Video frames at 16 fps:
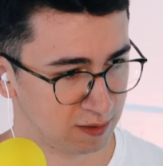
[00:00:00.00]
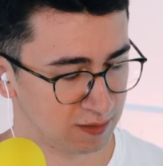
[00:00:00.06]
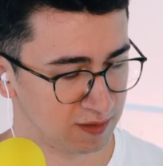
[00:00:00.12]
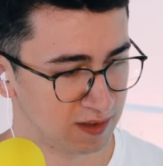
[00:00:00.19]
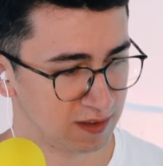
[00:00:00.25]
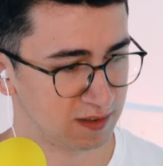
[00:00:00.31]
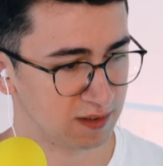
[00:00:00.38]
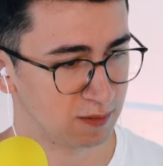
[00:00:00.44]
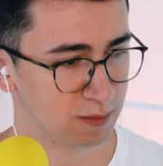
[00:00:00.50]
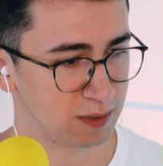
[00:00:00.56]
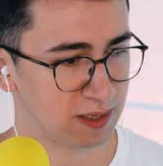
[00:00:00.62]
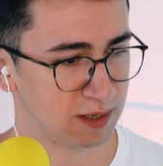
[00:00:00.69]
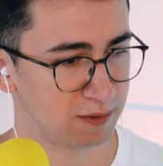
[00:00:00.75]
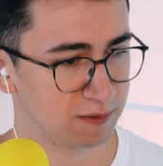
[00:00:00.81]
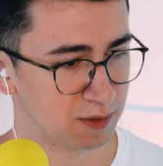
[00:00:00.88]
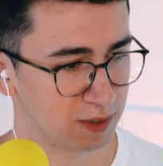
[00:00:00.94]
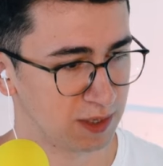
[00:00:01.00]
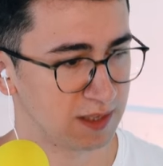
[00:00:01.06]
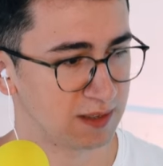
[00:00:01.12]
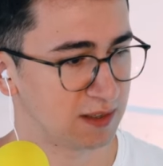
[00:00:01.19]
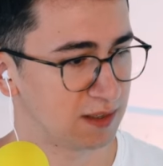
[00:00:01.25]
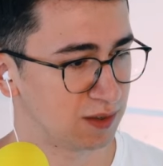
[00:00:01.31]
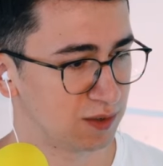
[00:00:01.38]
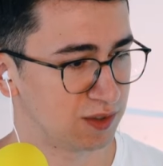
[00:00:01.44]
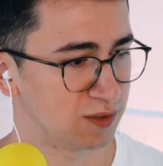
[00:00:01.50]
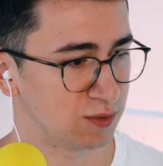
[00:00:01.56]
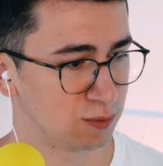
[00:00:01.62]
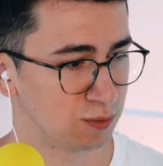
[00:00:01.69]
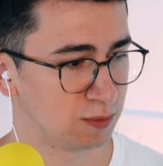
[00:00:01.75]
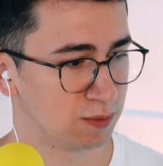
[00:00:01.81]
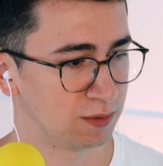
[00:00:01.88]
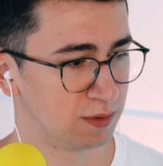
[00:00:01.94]
consistent way of connecting these
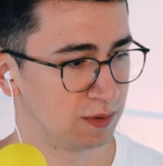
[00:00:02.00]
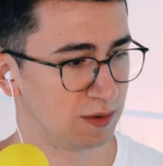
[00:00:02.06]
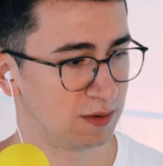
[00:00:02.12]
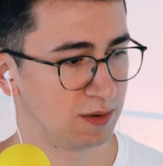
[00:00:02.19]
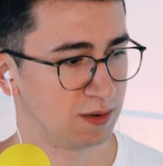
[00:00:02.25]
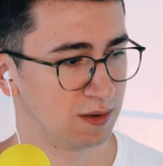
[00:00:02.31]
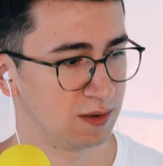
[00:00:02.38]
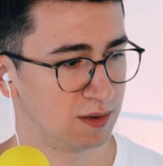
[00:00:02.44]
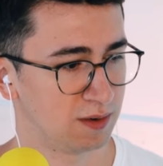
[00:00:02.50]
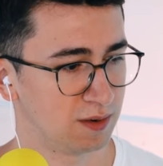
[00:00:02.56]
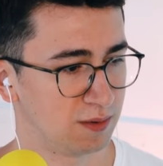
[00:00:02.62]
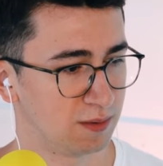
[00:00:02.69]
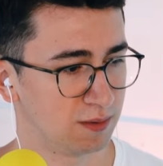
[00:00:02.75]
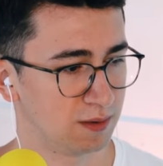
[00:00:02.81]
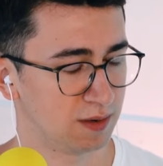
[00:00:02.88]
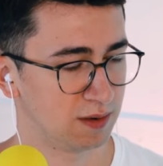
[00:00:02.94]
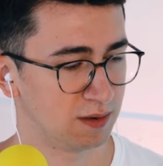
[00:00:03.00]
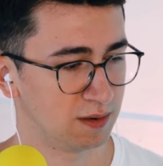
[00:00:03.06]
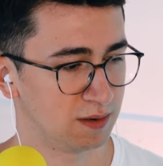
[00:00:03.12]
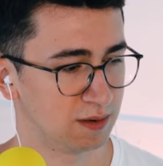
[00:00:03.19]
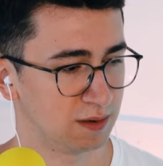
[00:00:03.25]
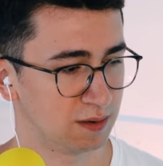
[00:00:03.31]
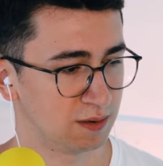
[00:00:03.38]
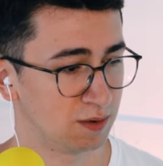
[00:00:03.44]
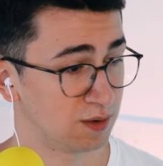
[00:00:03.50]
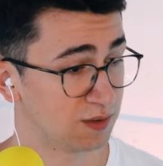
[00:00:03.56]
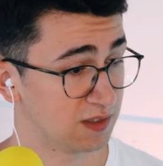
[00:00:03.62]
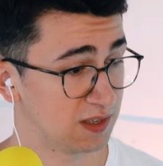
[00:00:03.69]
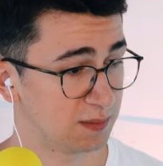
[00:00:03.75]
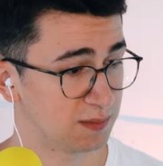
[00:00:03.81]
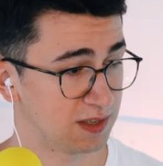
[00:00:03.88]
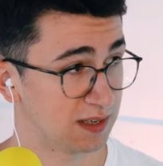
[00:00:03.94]
two, you know,
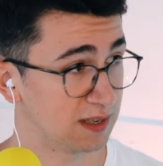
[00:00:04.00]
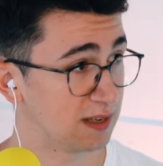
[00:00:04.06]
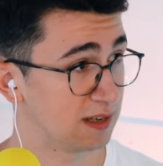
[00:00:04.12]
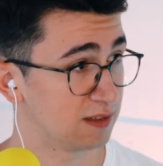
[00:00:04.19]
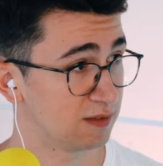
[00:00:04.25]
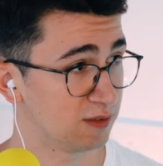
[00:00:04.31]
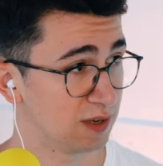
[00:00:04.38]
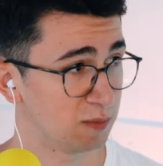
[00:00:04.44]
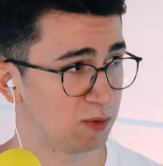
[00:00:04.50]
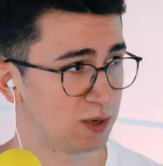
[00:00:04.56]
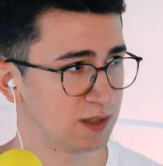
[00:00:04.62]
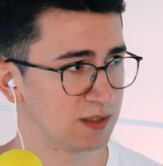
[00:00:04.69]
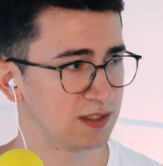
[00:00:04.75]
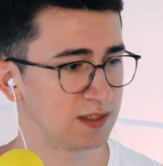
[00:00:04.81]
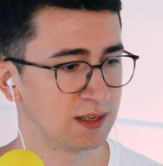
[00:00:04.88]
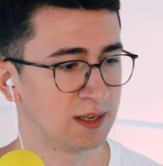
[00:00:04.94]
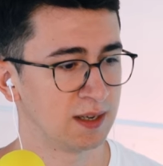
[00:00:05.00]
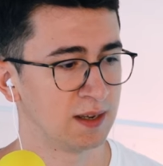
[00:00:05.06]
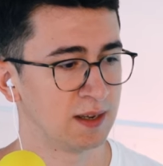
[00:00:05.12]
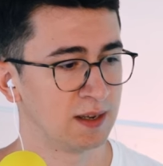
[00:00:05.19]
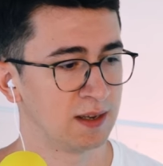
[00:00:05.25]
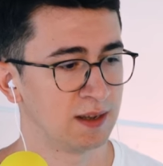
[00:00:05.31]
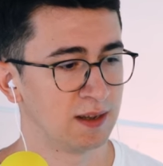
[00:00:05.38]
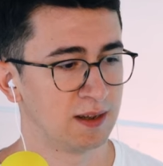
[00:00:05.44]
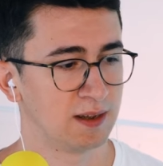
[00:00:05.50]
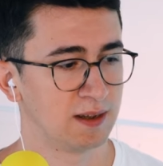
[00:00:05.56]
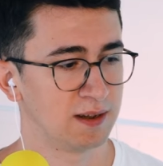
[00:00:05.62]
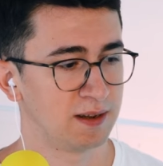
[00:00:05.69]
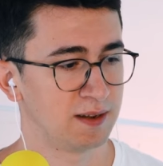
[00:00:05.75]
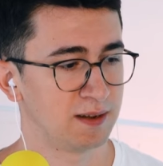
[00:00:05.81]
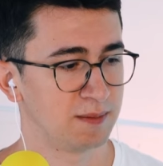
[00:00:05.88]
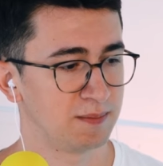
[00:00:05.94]
concepts, ideas, frameworks.
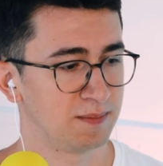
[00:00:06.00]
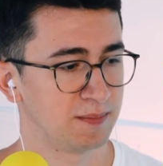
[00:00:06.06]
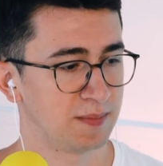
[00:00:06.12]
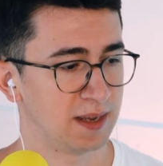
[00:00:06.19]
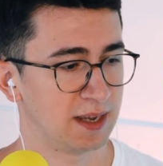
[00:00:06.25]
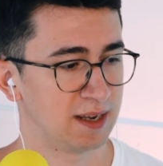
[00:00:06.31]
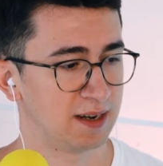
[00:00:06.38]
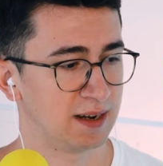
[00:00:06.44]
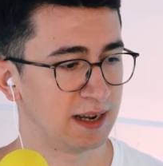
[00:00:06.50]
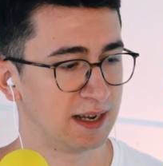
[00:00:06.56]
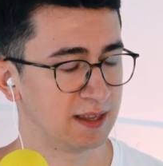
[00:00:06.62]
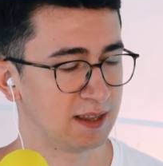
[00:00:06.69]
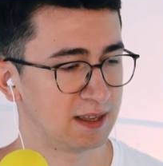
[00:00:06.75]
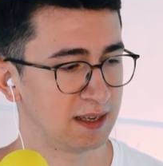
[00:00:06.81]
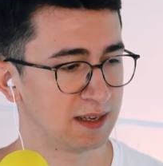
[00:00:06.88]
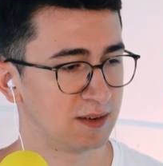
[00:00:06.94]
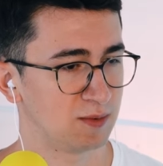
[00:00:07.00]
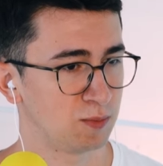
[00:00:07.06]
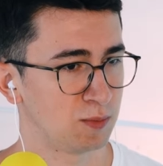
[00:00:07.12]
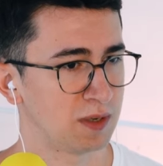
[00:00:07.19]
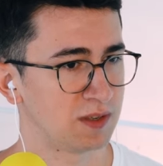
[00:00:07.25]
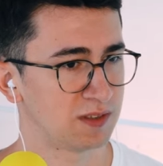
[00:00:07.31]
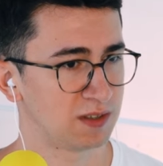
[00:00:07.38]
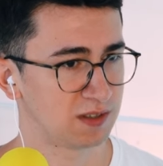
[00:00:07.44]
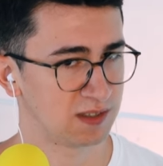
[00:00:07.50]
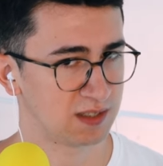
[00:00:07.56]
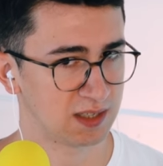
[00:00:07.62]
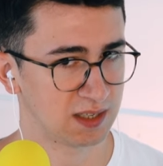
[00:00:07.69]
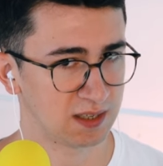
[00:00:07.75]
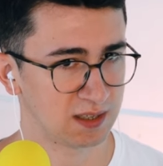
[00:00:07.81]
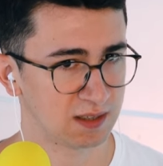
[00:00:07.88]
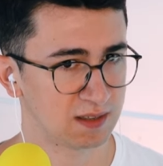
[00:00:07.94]
And I think we
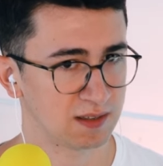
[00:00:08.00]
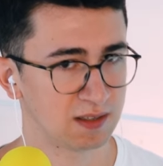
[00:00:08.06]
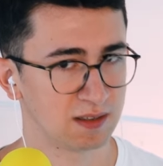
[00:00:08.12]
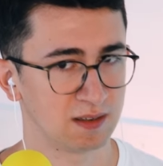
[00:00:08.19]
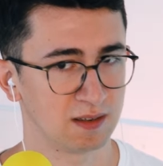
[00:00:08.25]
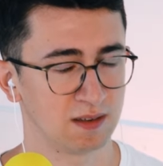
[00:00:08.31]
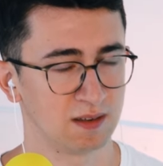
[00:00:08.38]
succeeded.